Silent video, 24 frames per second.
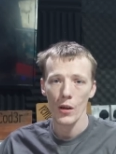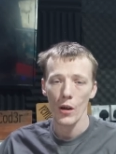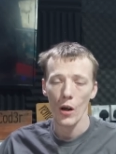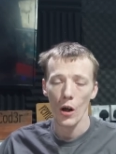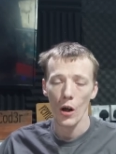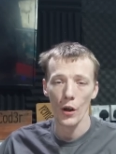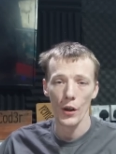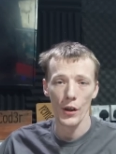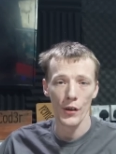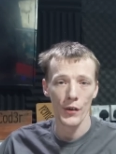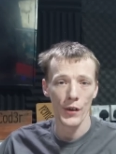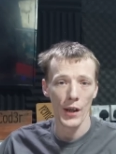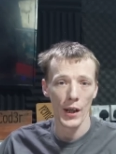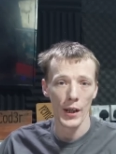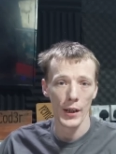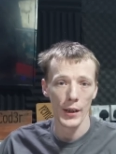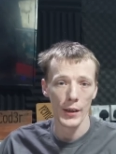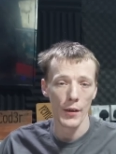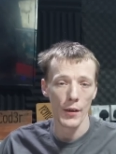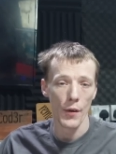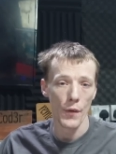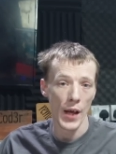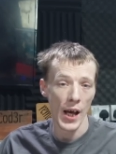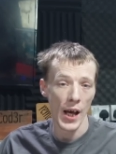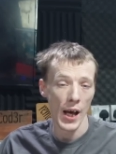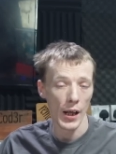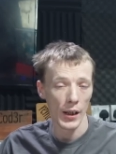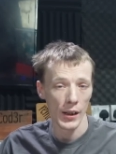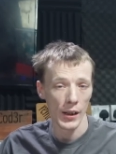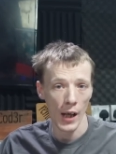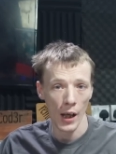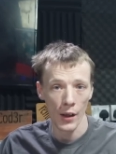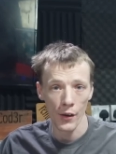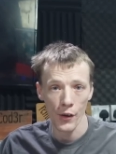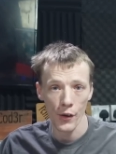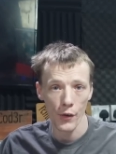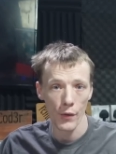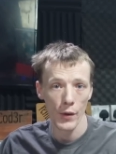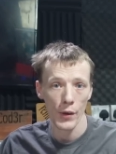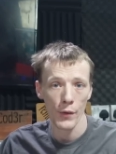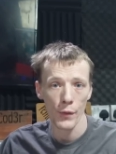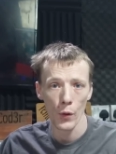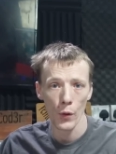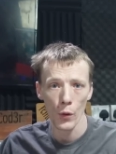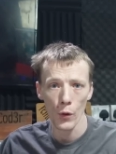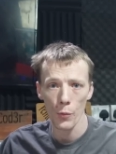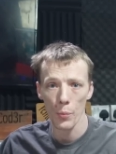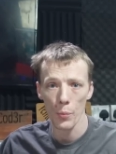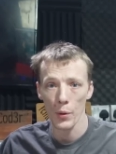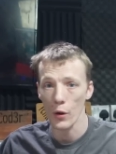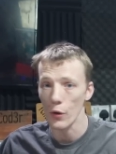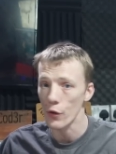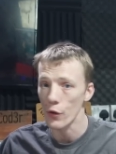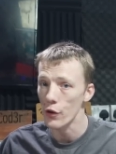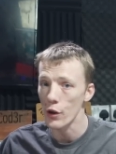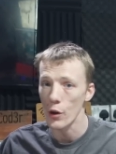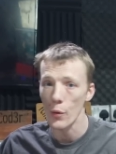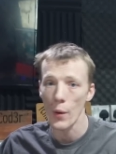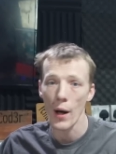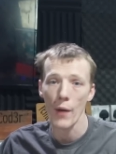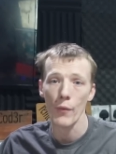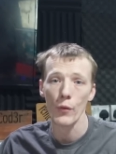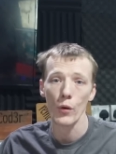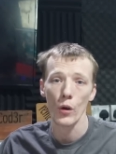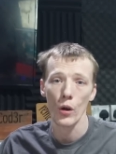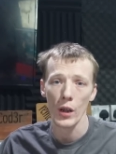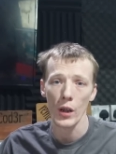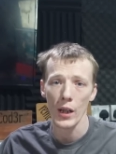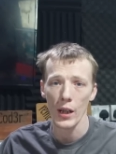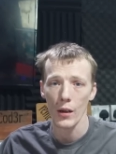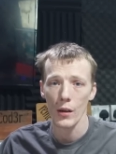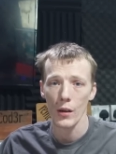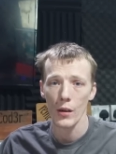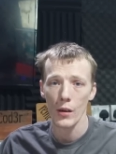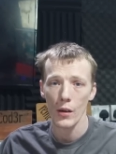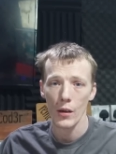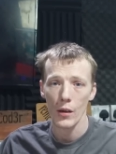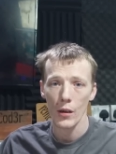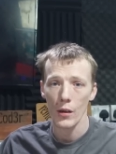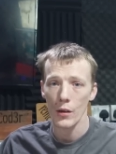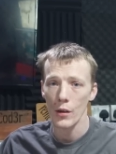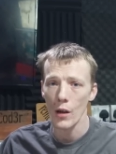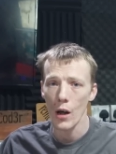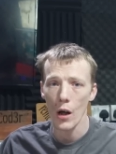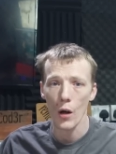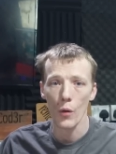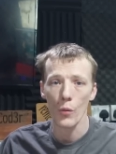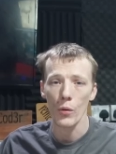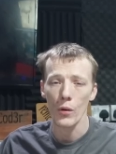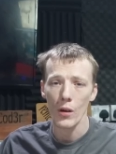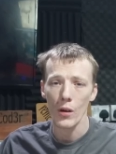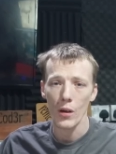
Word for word: Are you saying that cancer is false because you haven't got it? No.